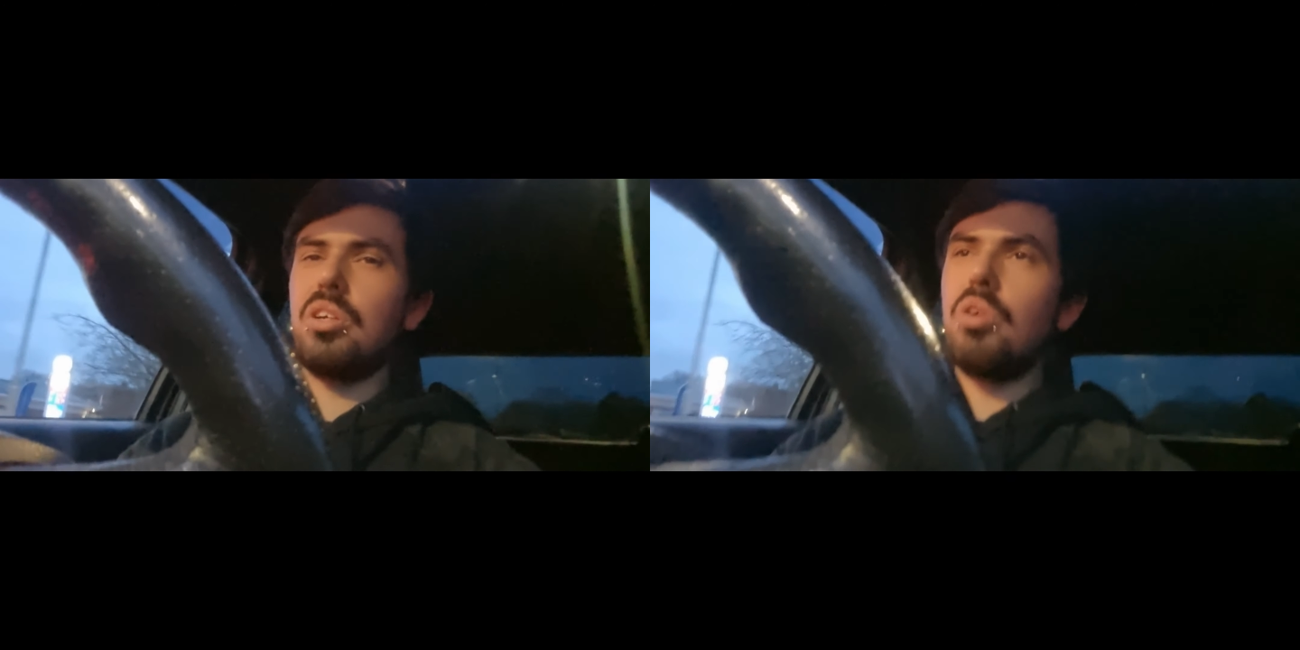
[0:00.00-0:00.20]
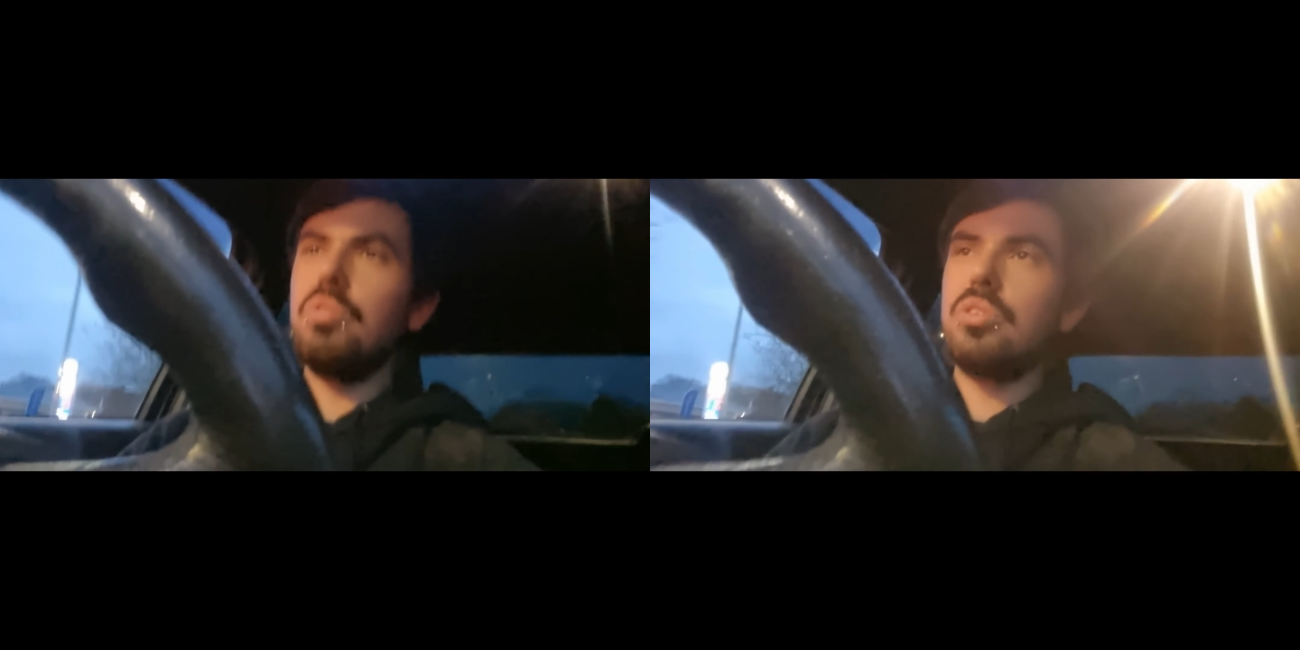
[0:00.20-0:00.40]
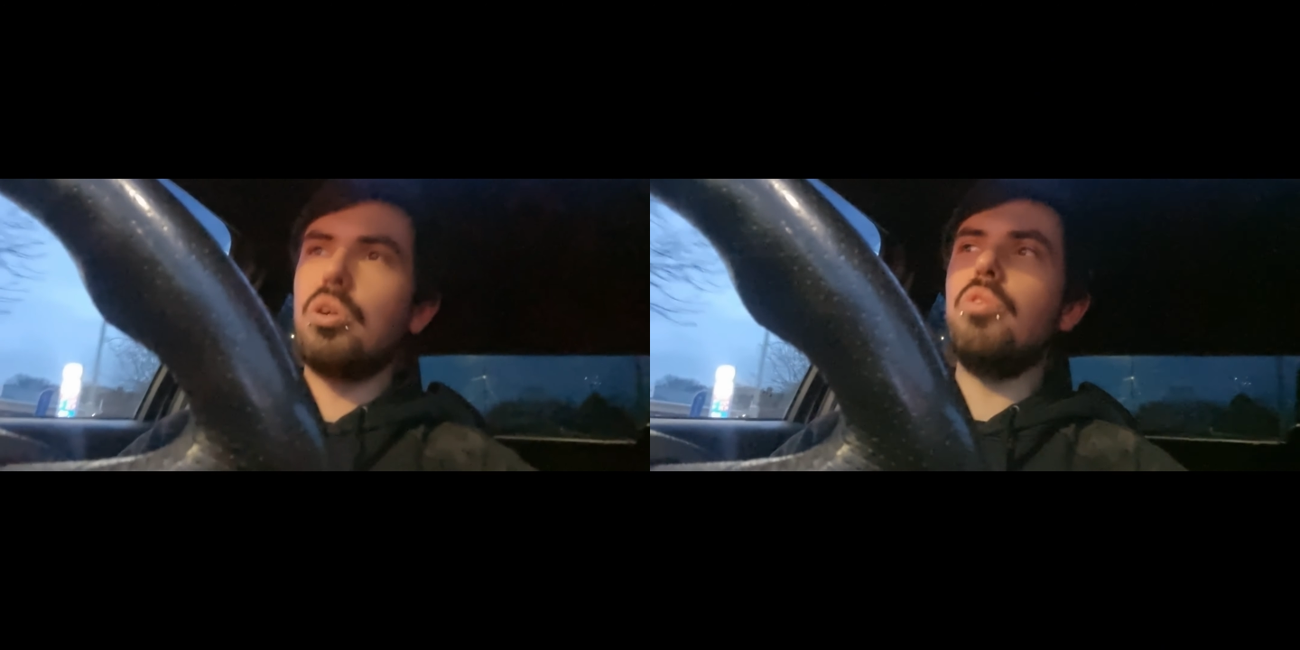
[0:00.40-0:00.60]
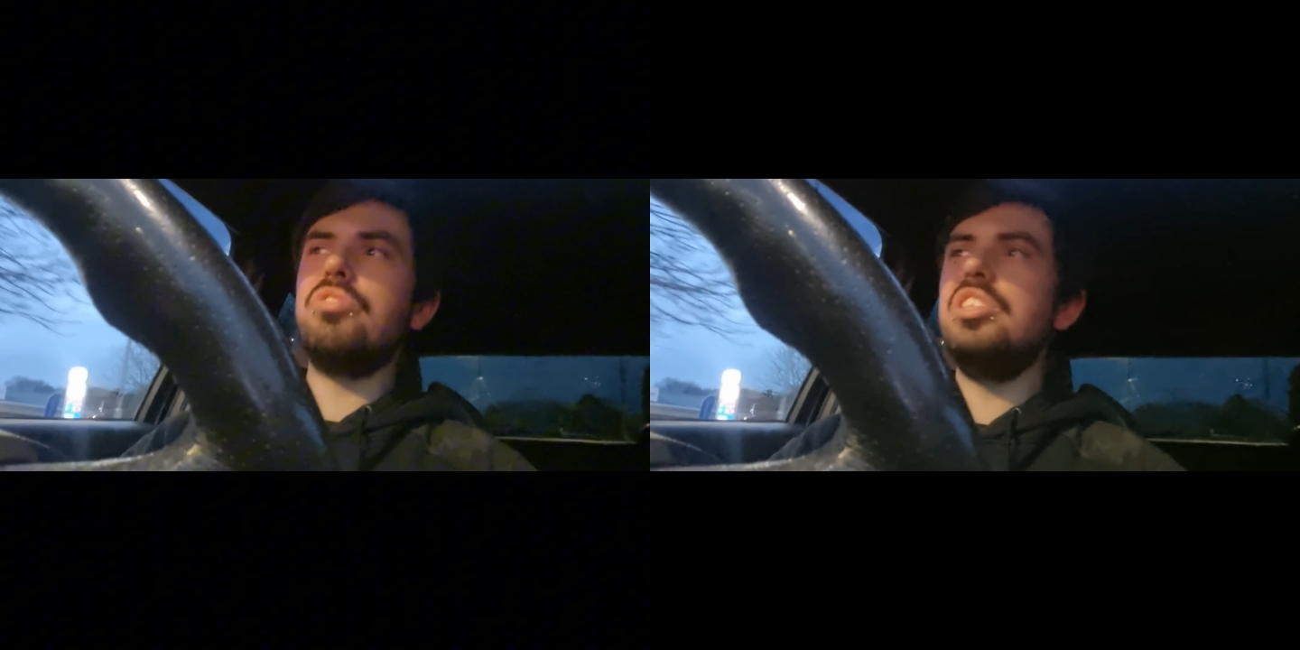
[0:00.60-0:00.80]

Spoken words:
the Golf